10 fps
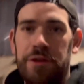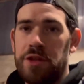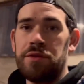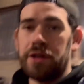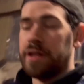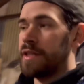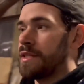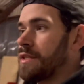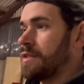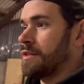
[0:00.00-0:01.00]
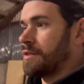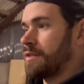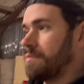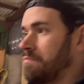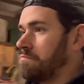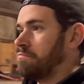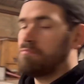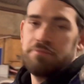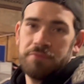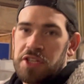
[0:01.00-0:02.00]
you guys, this is
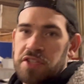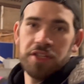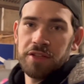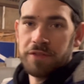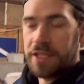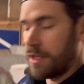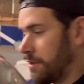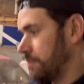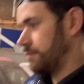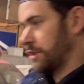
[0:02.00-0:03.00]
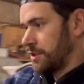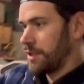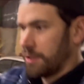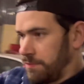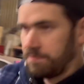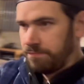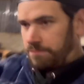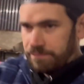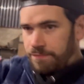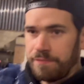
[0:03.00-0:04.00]
just another video, just another
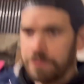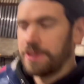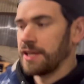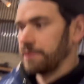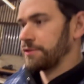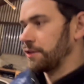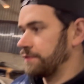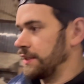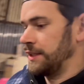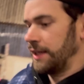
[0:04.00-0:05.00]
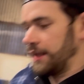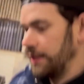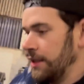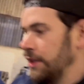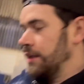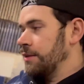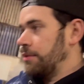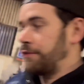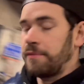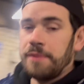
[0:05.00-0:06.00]
thing I've shoved in there.
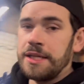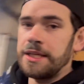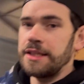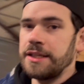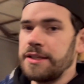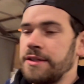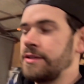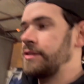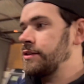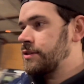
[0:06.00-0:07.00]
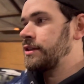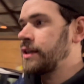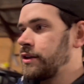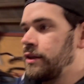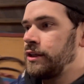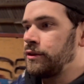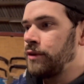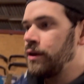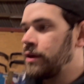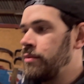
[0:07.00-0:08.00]
But for me, this is second night in a
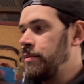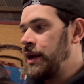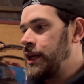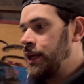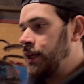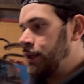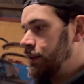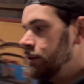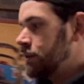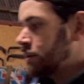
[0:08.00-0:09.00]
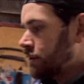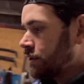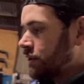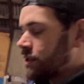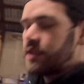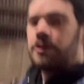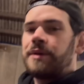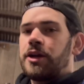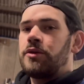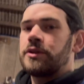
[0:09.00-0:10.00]
row coming back here. It's a little
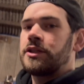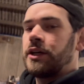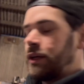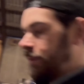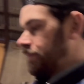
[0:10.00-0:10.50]
bit colder tonight.